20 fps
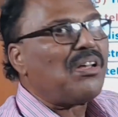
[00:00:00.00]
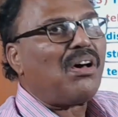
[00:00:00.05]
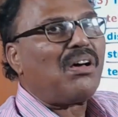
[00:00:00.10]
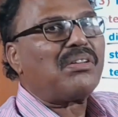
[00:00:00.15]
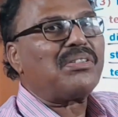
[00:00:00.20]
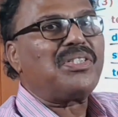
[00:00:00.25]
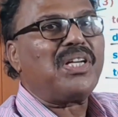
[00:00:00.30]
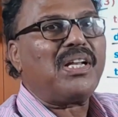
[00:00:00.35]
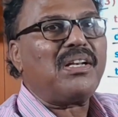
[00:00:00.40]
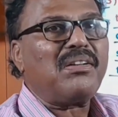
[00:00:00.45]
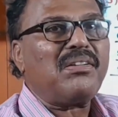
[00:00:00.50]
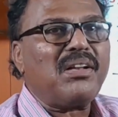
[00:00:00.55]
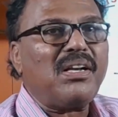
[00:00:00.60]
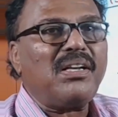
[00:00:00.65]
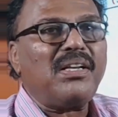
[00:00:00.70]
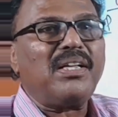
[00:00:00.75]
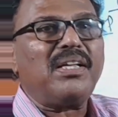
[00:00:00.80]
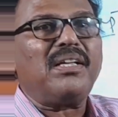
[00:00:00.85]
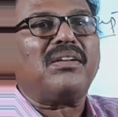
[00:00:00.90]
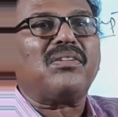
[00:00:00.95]
are
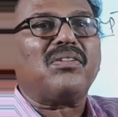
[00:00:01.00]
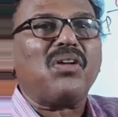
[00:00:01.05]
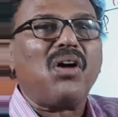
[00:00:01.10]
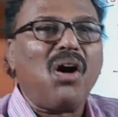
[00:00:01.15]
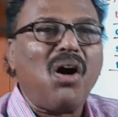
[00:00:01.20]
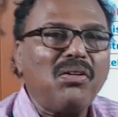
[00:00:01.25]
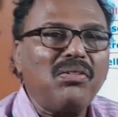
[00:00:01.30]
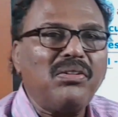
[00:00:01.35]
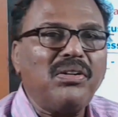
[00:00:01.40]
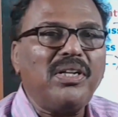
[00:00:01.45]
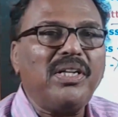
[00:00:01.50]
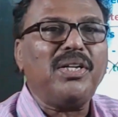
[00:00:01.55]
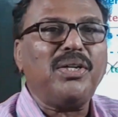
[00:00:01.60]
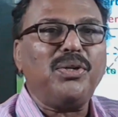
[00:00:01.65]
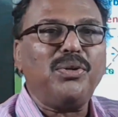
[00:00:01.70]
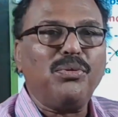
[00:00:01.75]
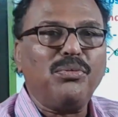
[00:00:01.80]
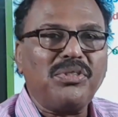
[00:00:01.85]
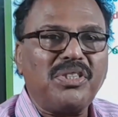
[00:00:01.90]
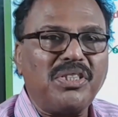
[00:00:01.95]
generally wrongly
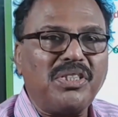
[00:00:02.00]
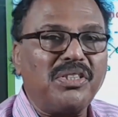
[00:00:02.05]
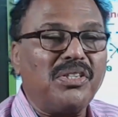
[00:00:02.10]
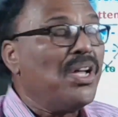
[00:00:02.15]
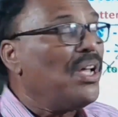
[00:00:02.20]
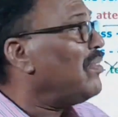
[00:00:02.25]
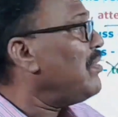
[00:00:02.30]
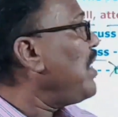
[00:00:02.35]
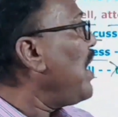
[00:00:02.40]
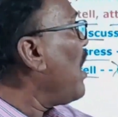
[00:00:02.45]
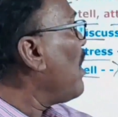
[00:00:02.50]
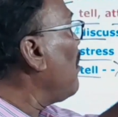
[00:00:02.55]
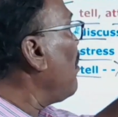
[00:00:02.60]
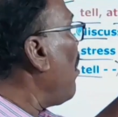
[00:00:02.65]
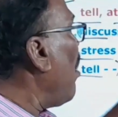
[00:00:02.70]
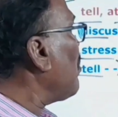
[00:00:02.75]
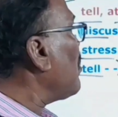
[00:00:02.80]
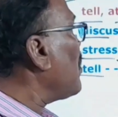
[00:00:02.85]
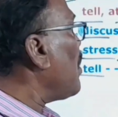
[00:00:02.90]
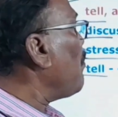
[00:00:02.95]
used. They are
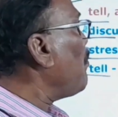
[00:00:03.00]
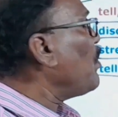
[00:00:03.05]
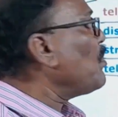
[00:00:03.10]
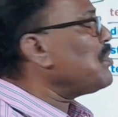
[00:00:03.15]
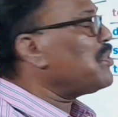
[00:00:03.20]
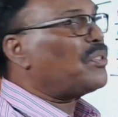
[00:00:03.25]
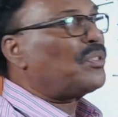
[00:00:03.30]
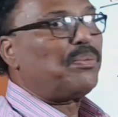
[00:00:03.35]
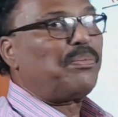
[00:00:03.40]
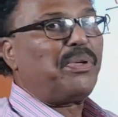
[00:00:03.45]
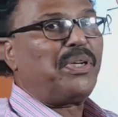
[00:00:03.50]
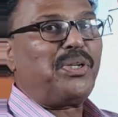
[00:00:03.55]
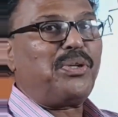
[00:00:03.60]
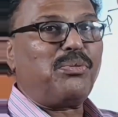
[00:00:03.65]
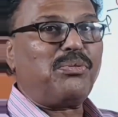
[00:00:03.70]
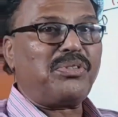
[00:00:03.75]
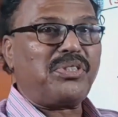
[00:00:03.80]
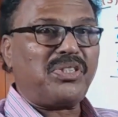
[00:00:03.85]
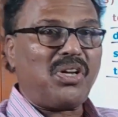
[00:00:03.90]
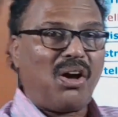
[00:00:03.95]
not supposed to be
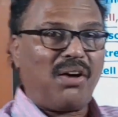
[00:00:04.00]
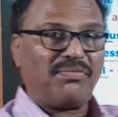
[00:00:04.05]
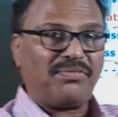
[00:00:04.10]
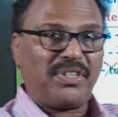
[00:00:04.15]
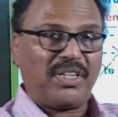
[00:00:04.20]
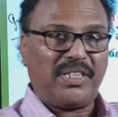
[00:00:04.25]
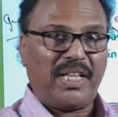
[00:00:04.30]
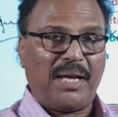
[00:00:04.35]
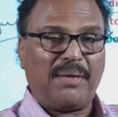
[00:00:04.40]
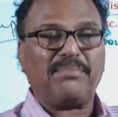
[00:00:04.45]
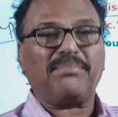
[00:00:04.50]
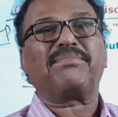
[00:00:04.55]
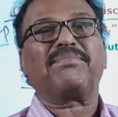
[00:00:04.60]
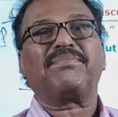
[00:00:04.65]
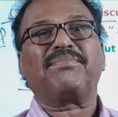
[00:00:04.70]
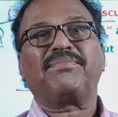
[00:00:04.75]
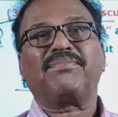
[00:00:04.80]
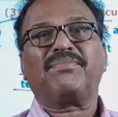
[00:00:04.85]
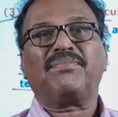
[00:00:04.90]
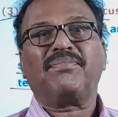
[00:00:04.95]
used after them.
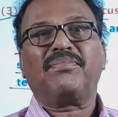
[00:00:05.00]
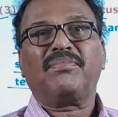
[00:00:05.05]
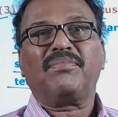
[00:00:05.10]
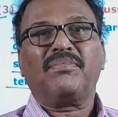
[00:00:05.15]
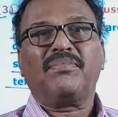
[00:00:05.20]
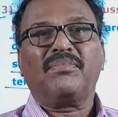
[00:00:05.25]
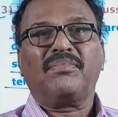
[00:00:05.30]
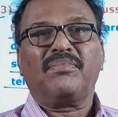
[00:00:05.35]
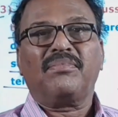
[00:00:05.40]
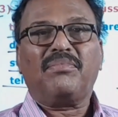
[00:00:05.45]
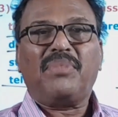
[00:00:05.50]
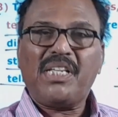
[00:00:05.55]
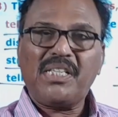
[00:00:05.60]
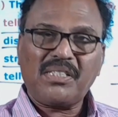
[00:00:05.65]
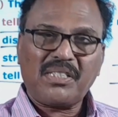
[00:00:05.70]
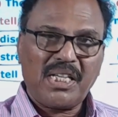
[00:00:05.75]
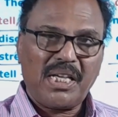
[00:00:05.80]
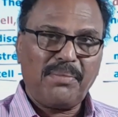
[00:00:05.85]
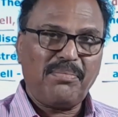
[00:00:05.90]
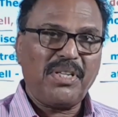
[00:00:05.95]

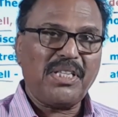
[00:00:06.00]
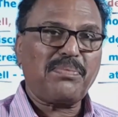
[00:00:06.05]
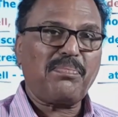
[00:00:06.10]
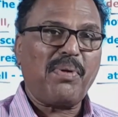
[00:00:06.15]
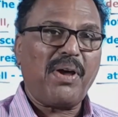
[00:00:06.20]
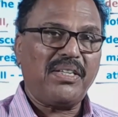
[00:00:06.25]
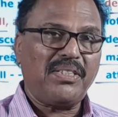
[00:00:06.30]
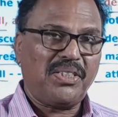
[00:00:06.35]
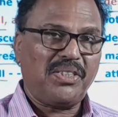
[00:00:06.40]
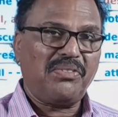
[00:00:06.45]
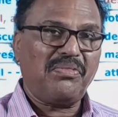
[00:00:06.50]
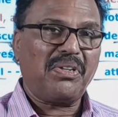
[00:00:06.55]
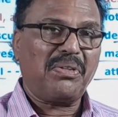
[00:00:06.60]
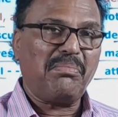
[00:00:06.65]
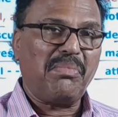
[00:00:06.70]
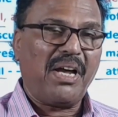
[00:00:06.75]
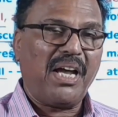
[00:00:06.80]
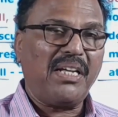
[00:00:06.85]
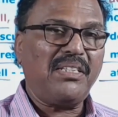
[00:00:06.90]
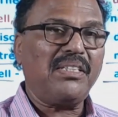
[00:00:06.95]
Please keep this point in your
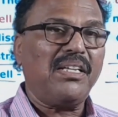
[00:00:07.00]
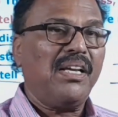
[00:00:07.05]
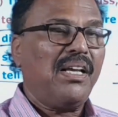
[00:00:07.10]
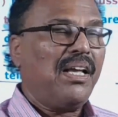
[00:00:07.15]
mind,